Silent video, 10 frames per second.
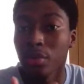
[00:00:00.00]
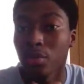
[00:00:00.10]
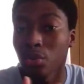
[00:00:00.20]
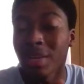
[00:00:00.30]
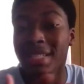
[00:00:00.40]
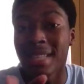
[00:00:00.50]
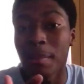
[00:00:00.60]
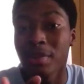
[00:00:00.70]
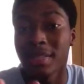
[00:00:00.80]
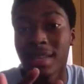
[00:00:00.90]
three
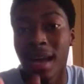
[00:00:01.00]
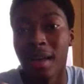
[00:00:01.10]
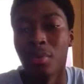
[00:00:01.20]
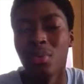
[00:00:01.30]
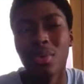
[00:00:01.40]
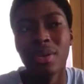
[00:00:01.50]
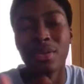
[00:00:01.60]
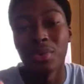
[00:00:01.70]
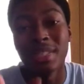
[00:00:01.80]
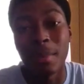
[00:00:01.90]
separate
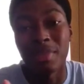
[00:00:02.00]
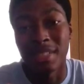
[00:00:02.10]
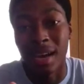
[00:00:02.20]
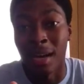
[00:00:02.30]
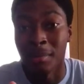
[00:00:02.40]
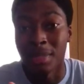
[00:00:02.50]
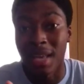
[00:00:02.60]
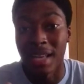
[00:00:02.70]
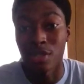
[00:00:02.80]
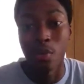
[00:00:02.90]
times
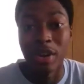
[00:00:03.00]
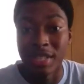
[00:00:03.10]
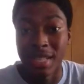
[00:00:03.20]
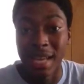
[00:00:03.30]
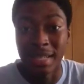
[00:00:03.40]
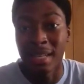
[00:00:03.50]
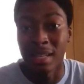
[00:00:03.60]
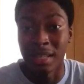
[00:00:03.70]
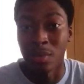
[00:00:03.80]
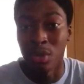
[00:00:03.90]
as to where his
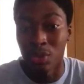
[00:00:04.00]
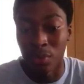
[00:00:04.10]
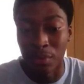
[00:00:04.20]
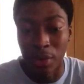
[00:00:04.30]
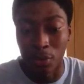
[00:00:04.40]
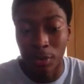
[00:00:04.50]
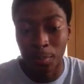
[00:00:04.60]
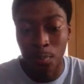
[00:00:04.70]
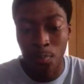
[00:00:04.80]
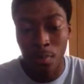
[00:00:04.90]
identity was revealed.
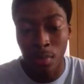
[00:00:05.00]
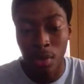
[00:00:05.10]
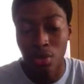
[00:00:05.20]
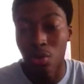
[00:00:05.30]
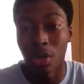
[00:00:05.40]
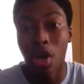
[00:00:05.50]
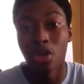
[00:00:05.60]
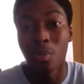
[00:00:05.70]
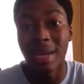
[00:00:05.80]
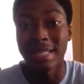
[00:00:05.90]
So
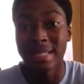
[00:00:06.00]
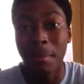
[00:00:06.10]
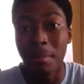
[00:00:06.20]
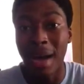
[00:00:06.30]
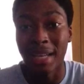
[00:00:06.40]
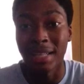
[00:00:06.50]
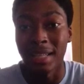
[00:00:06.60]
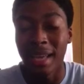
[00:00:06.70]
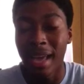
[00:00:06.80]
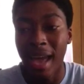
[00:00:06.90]
along the way,
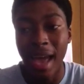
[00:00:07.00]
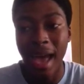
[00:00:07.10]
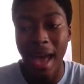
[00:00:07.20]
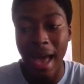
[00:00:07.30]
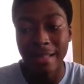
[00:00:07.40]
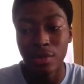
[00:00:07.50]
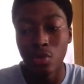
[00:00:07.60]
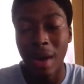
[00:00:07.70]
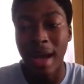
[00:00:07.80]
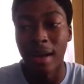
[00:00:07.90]
somebody had
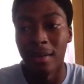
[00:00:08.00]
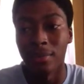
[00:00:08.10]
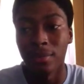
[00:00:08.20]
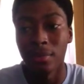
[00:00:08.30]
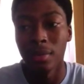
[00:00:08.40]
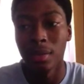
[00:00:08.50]
to have